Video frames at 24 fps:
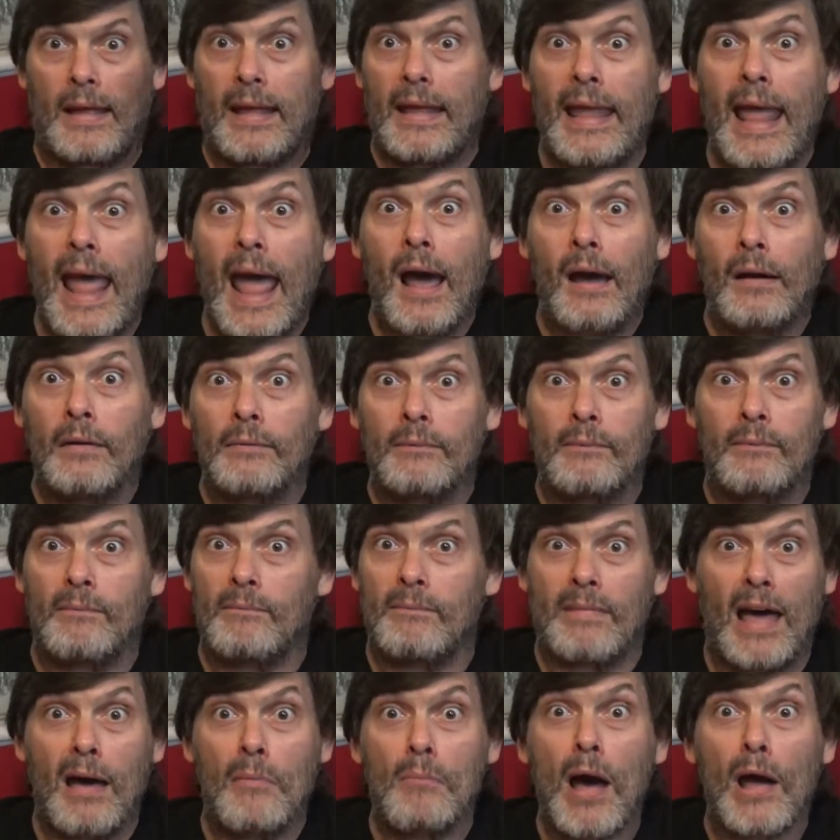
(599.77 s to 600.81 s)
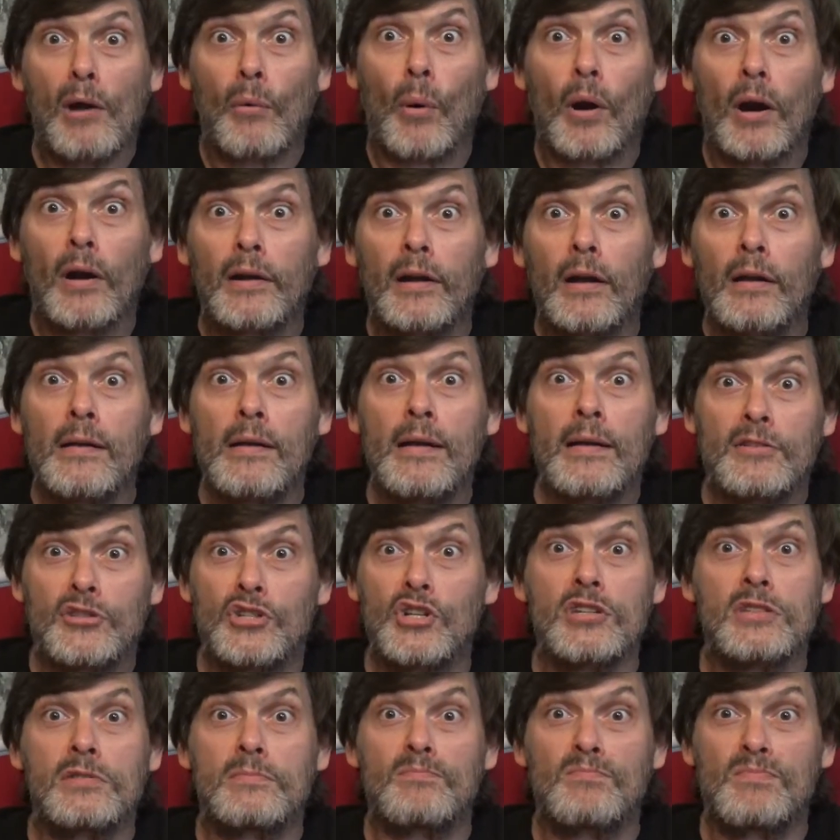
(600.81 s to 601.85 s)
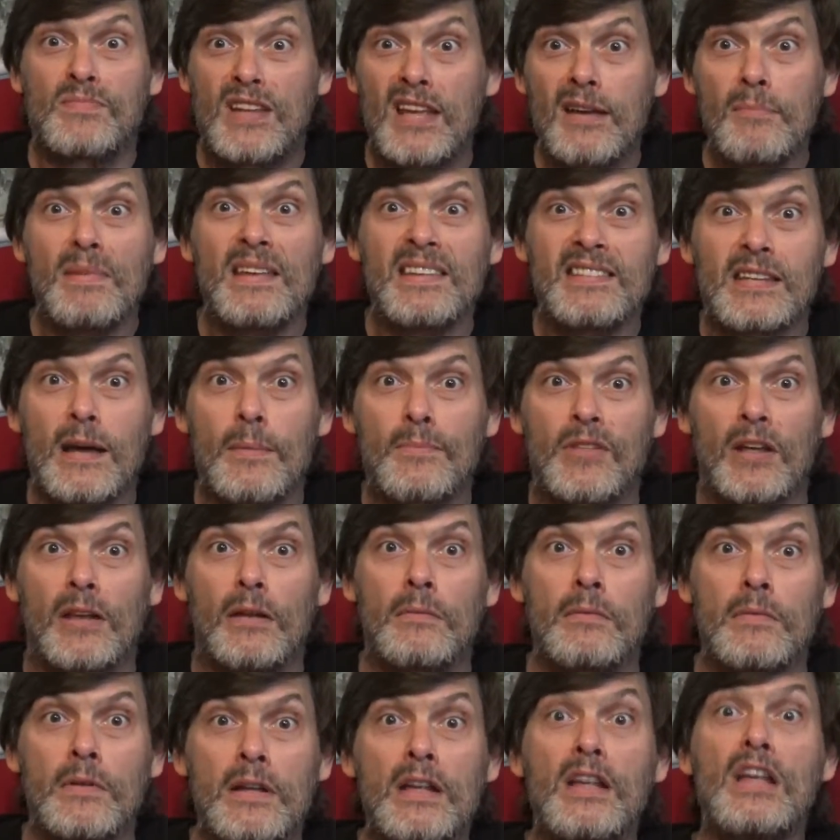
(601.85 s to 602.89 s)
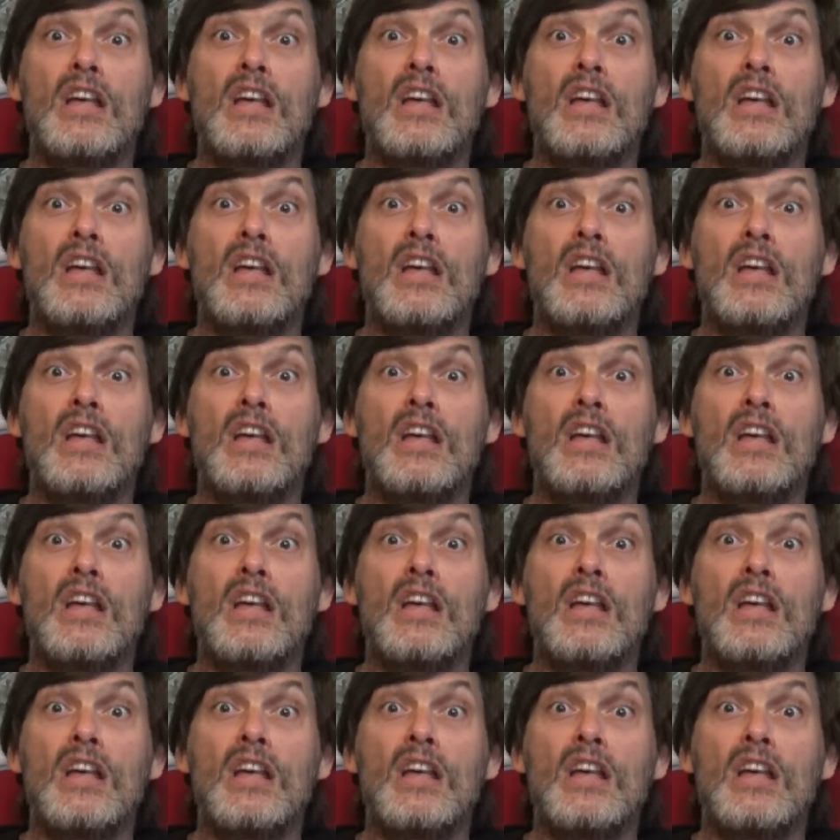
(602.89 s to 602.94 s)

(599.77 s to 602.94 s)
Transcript: Yeah, that might work. Just give me something.